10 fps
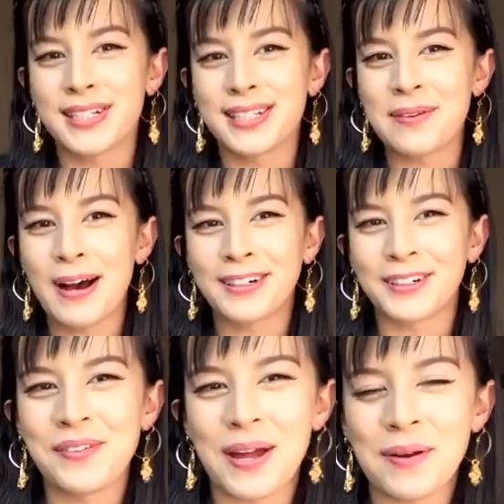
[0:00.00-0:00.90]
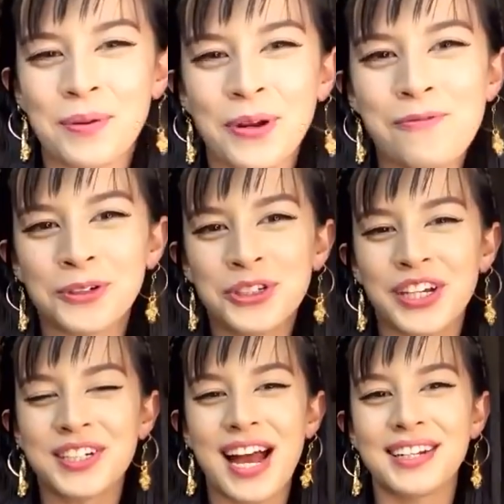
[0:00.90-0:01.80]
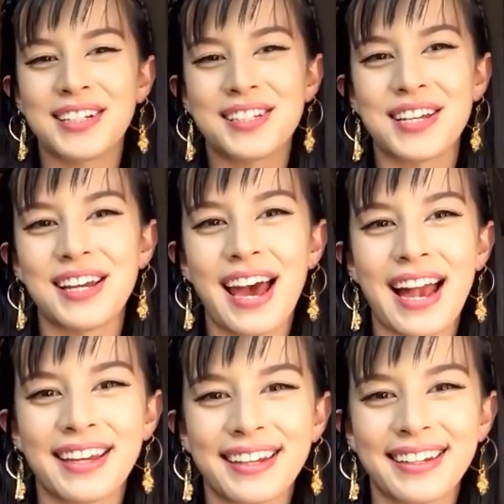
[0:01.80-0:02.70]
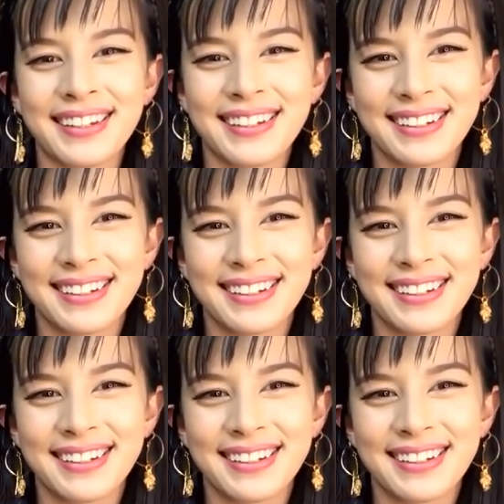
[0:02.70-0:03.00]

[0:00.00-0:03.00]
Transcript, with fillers: see Magu, that beautiful Qing dynasty hanging?